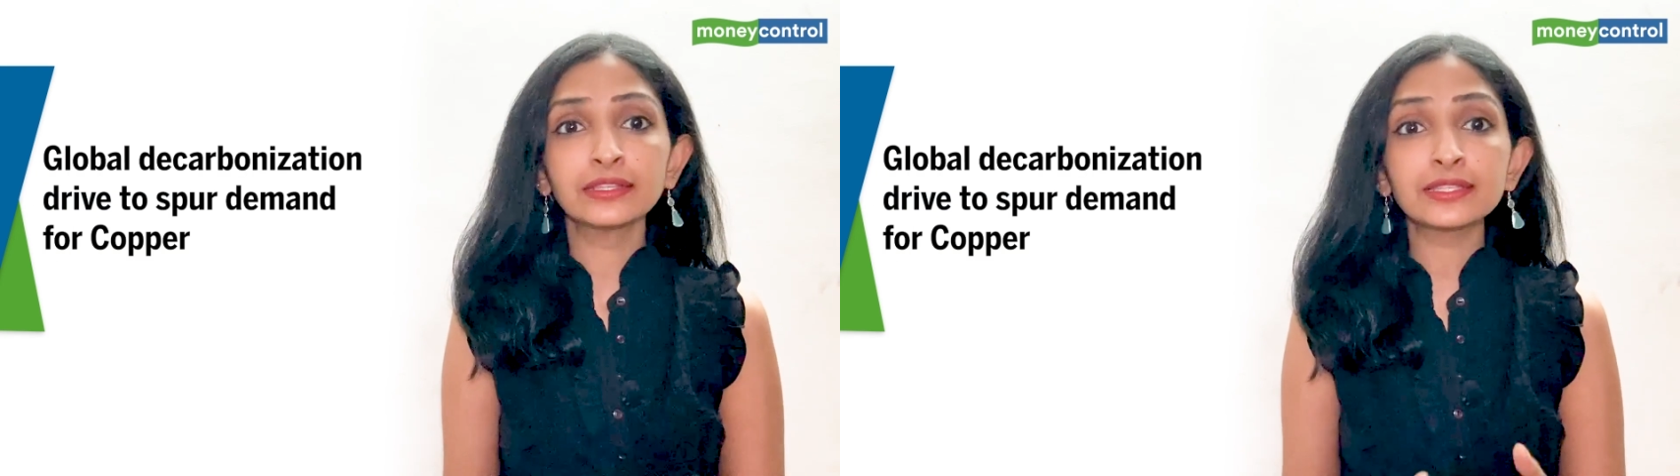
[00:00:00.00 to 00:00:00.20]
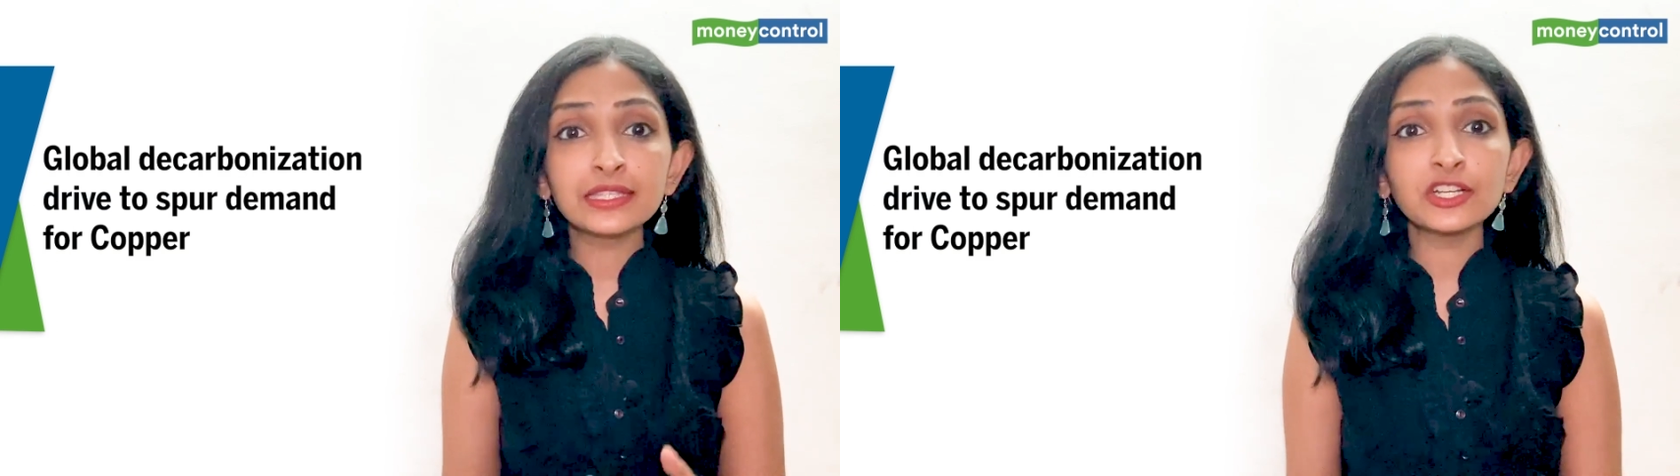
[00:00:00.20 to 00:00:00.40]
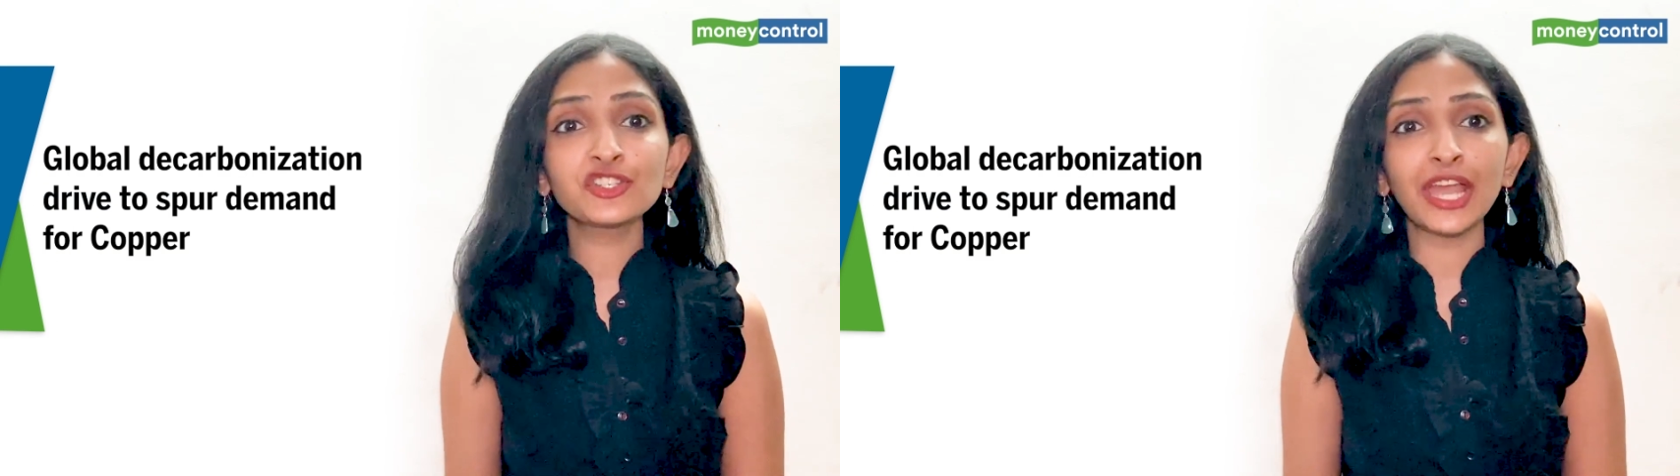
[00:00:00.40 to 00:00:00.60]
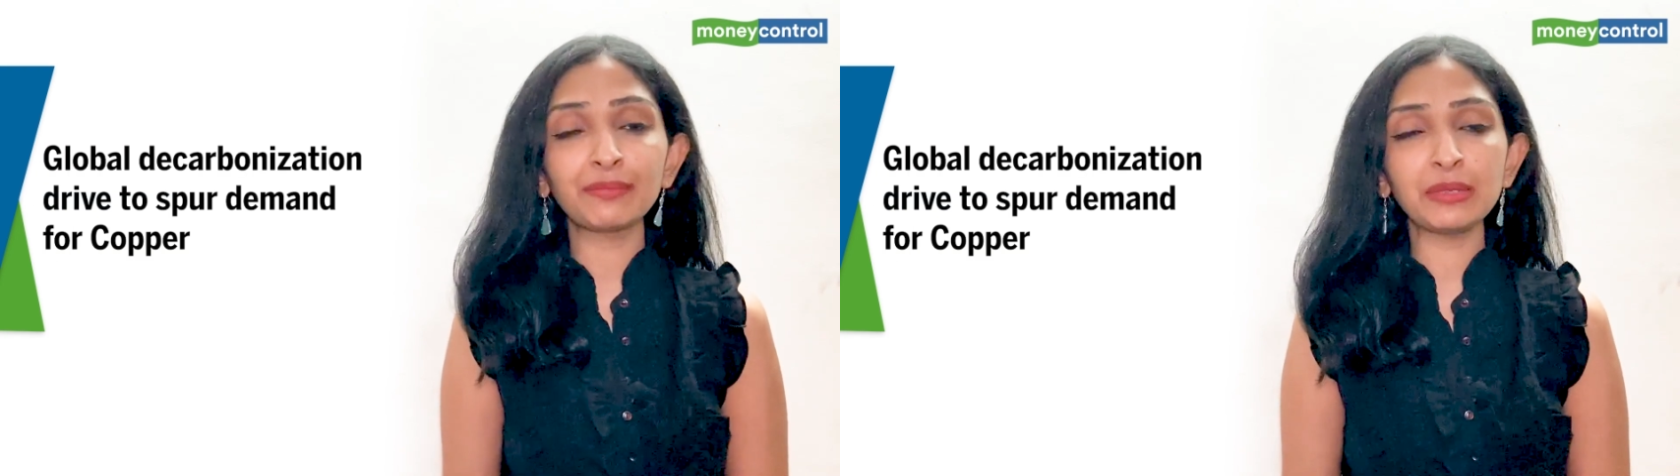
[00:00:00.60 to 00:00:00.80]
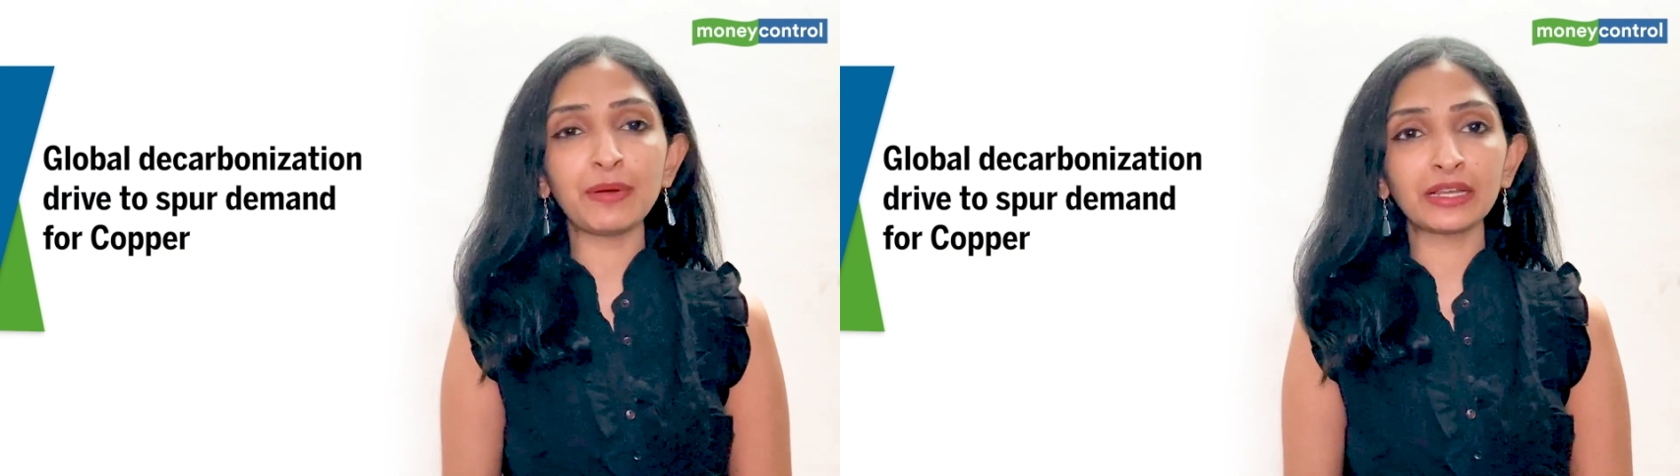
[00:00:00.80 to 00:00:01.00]
The surge
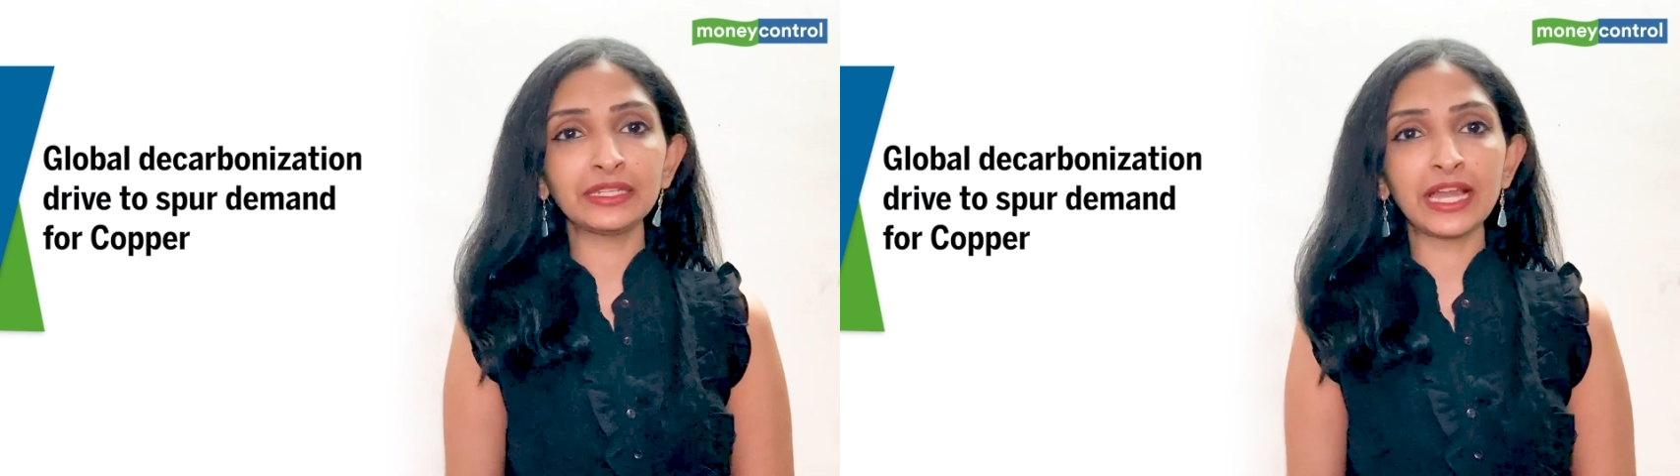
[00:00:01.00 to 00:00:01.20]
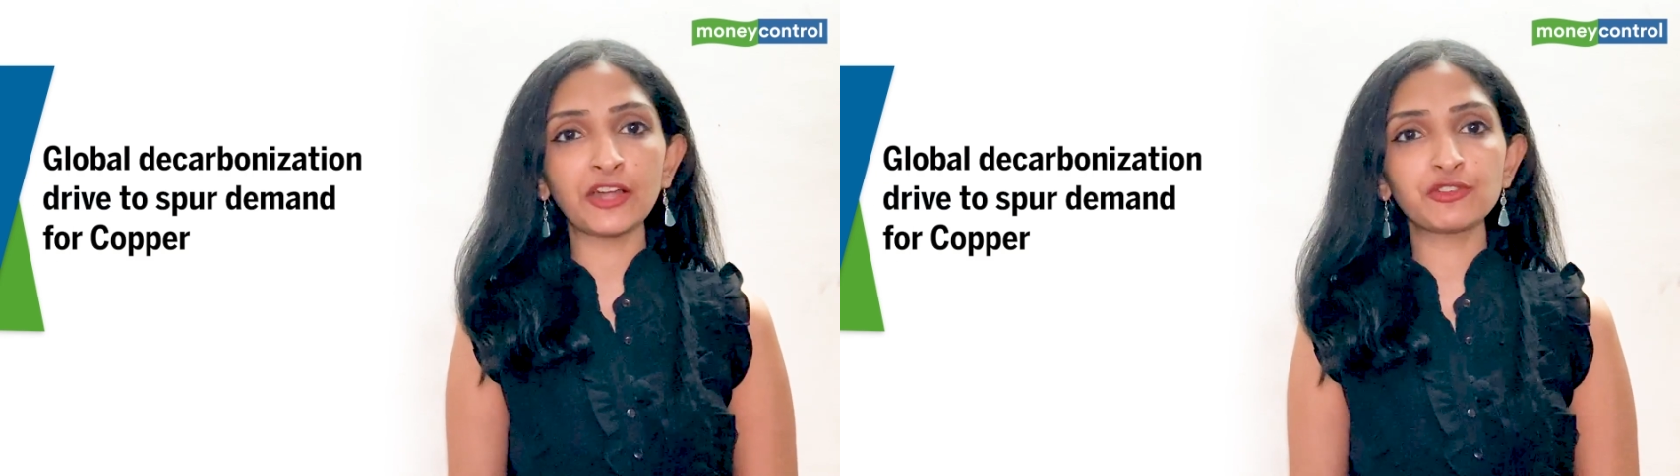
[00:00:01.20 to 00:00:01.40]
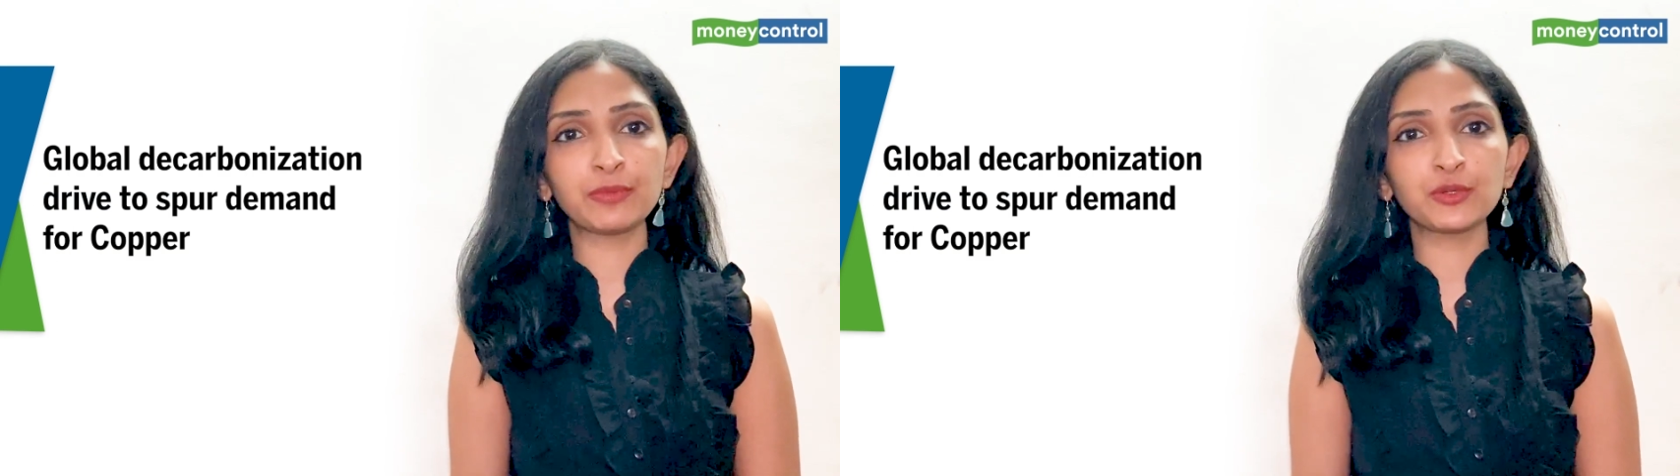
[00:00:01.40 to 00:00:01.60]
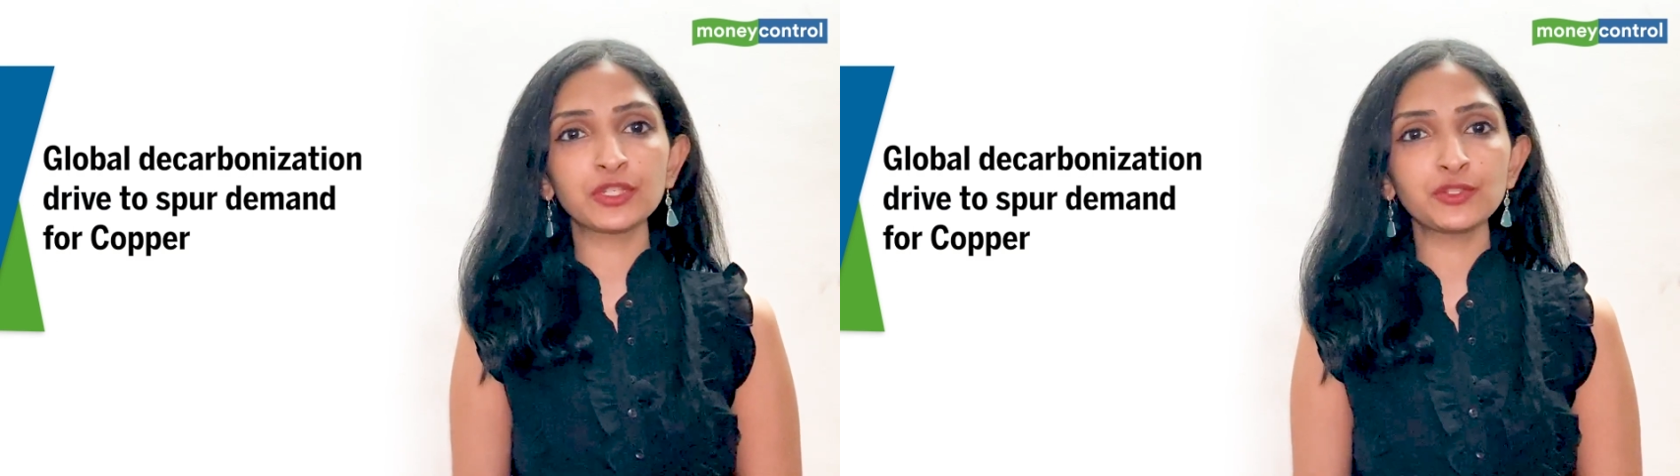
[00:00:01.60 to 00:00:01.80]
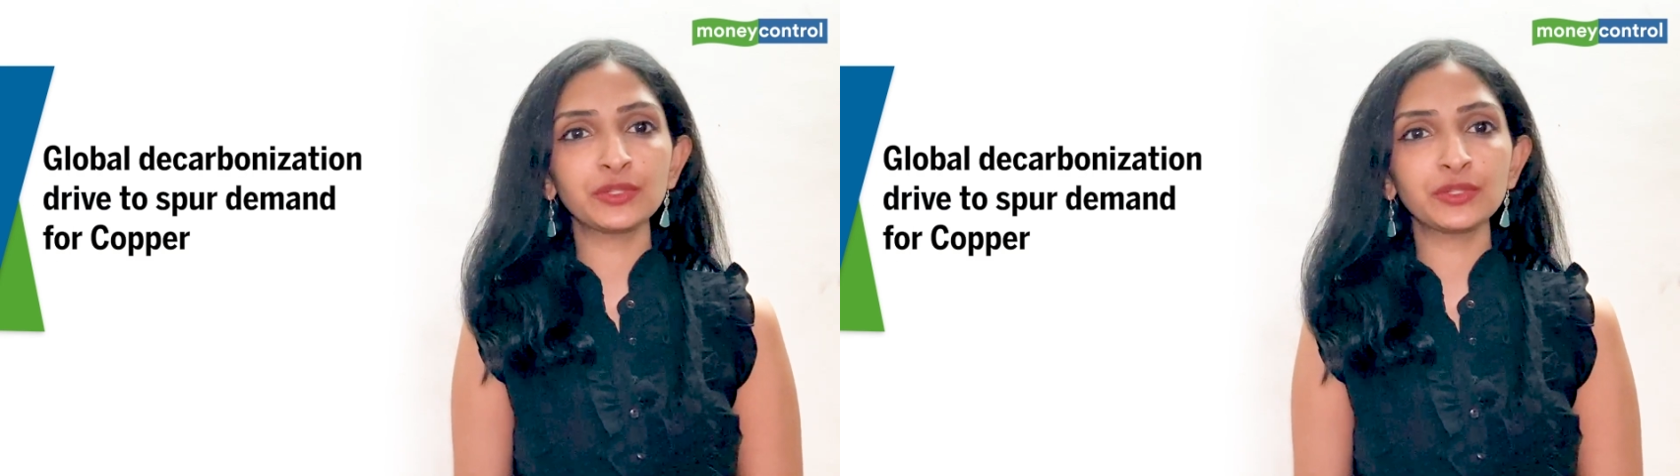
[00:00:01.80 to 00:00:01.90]
can be partly attributed